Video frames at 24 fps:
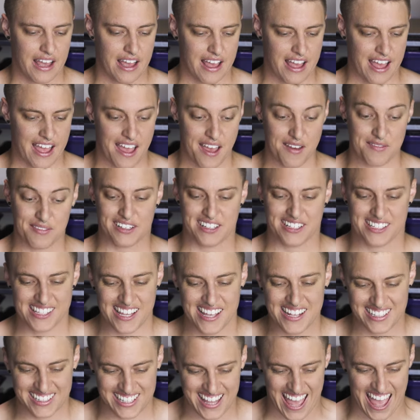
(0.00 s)
Having
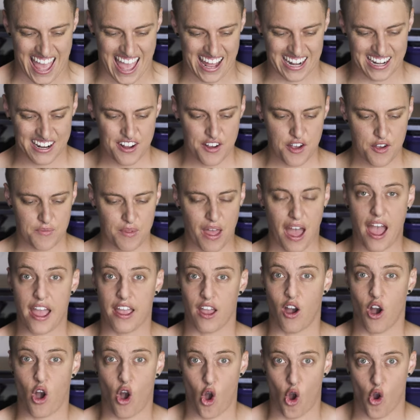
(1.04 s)
said that,
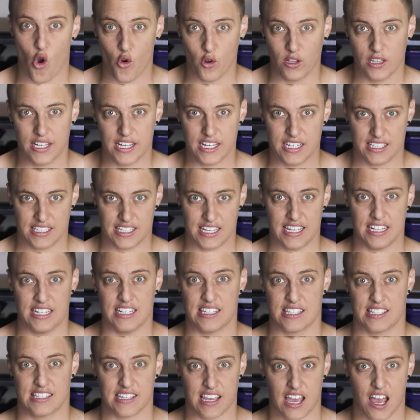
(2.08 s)
I only did
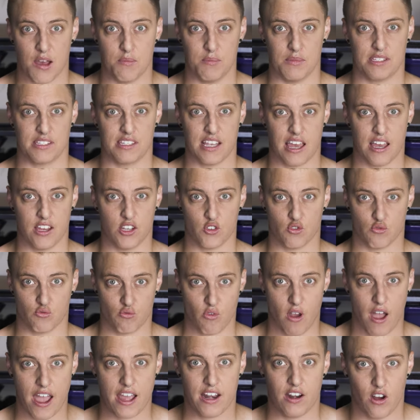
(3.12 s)
scar massage
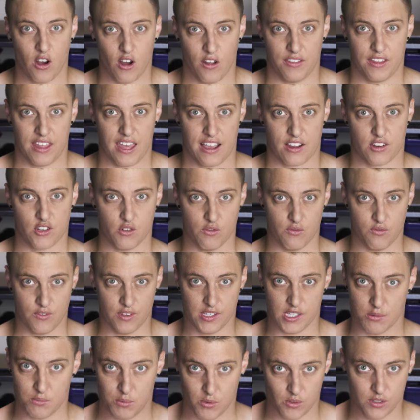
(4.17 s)
right on the actual
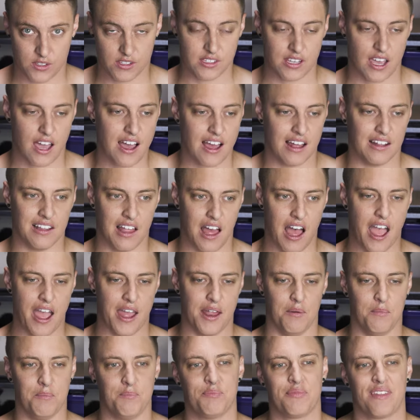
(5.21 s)
visible scar
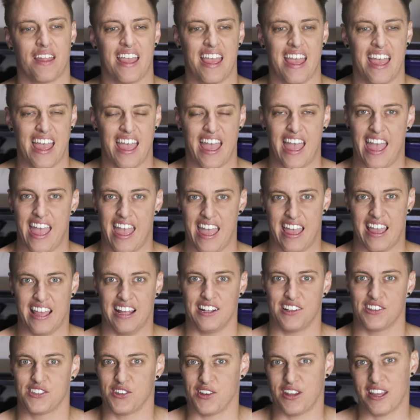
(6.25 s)
line.
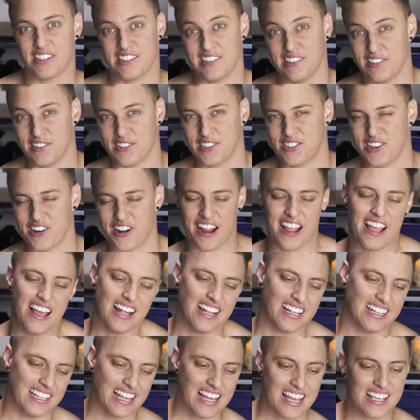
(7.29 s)
And so here's a little story.
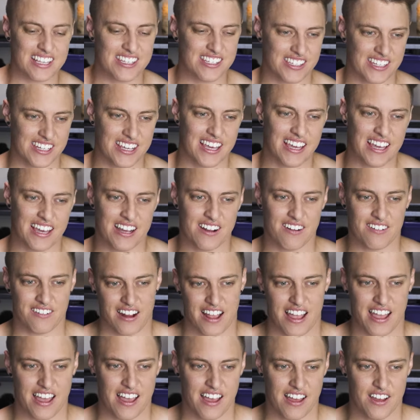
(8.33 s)
Last year,
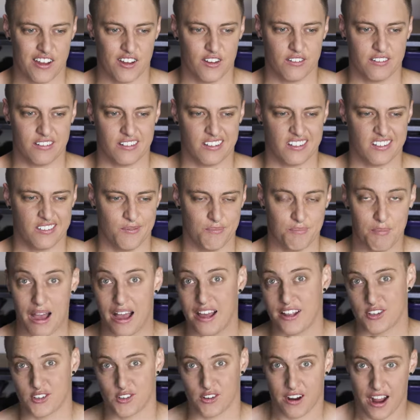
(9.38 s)
around
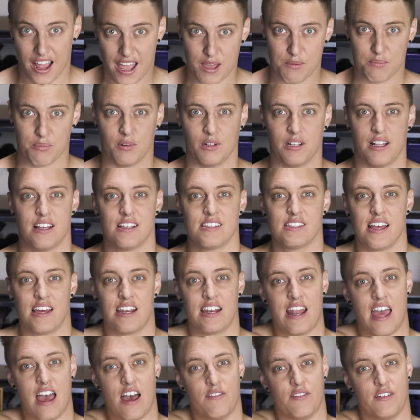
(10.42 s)
March or April, I
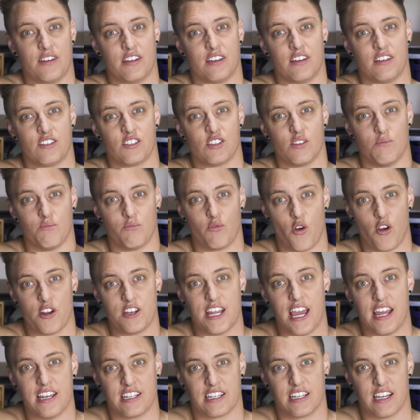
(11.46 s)
started having some
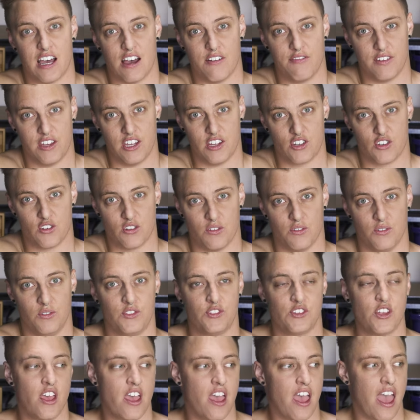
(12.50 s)
rotator cuff
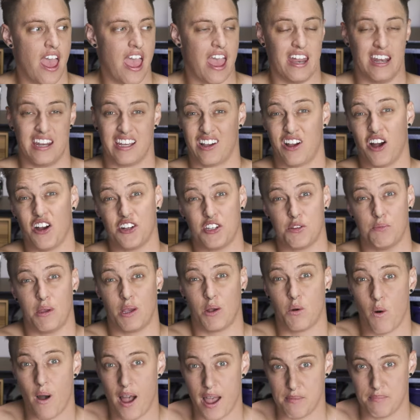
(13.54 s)
issues, and it got to be
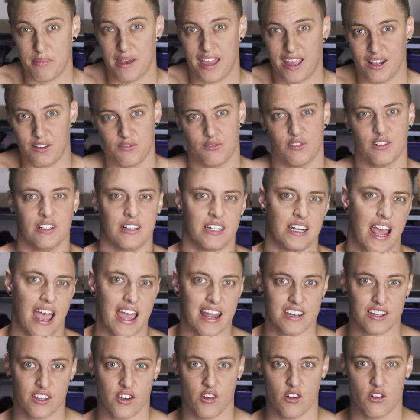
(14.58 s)
quite painful, and I
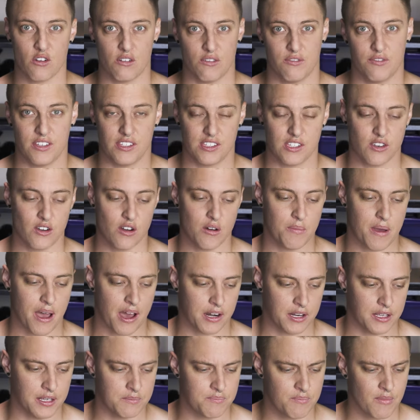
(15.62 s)
had to go to a physio
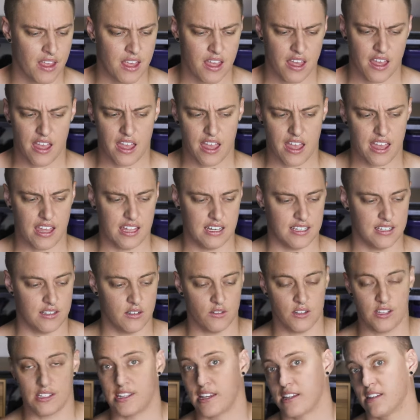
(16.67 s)
about it and did
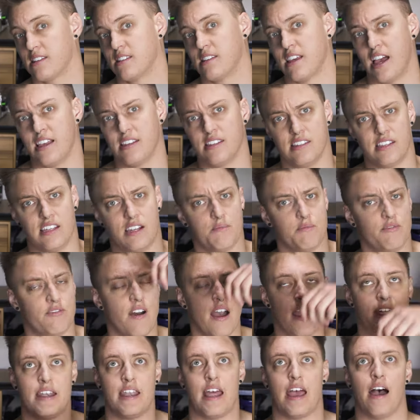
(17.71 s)
all these exercises, and I'm
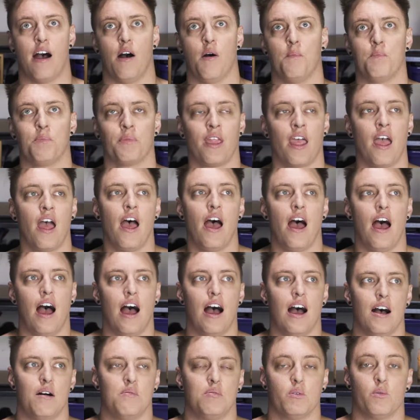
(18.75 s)
fine now.
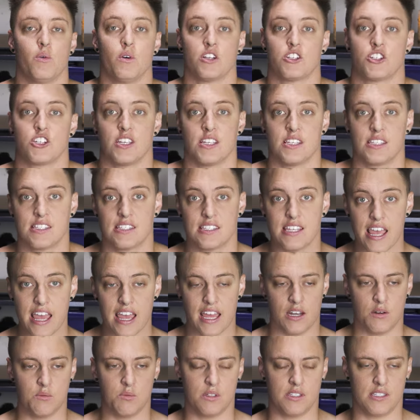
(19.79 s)
But what she
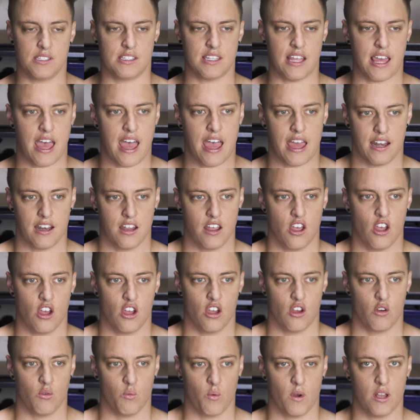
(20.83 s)
said was that
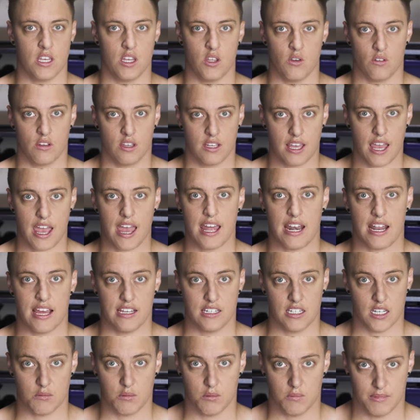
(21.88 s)
when you get a
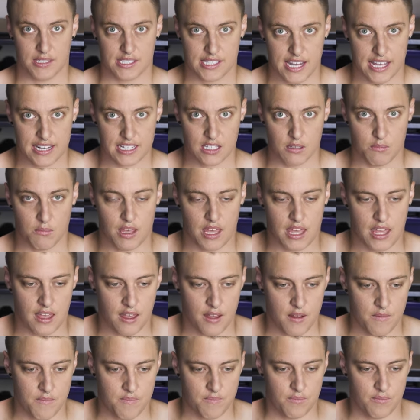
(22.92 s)
double
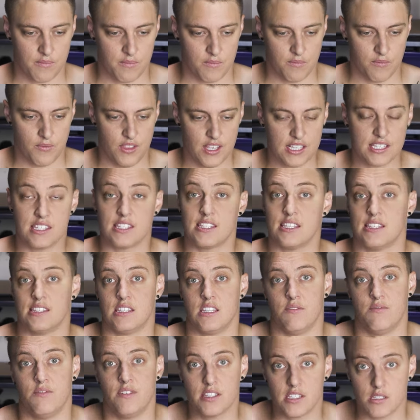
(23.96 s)
mastectomy, this is
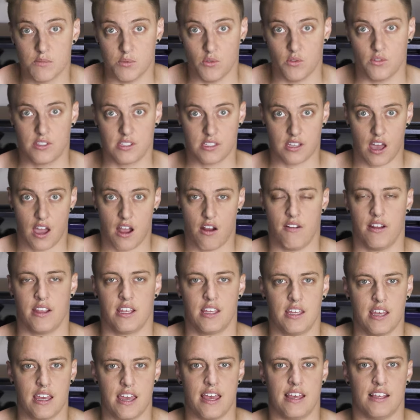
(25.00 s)
the visible
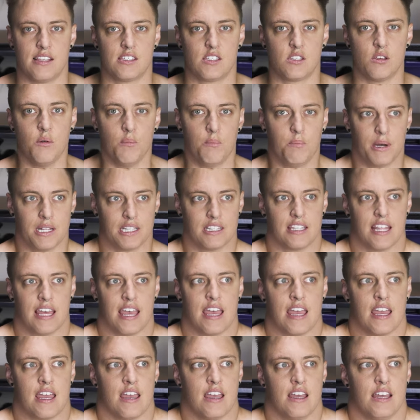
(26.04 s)
scarring, yes, but
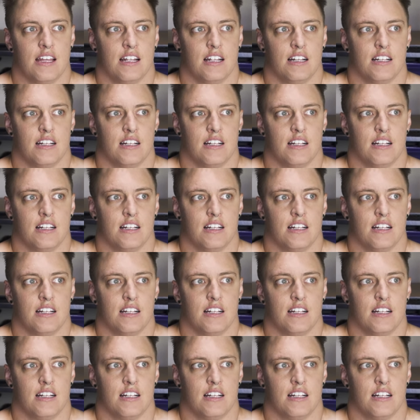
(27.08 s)
they,